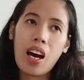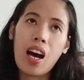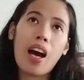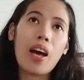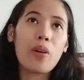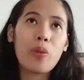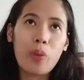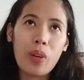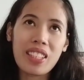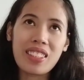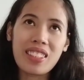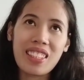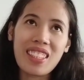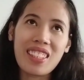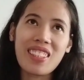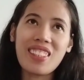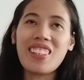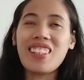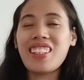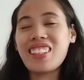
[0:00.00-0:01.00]
I was
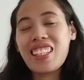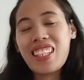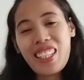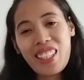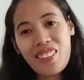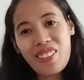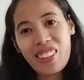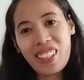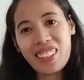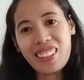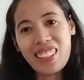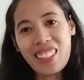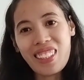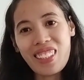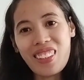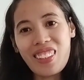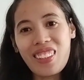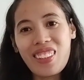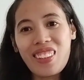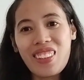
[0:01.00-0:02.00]
single and he was
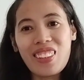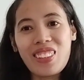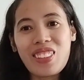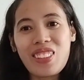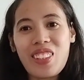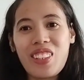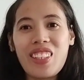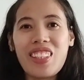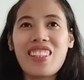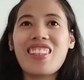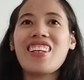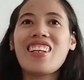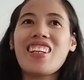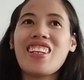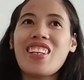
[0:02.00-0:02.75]
single also, and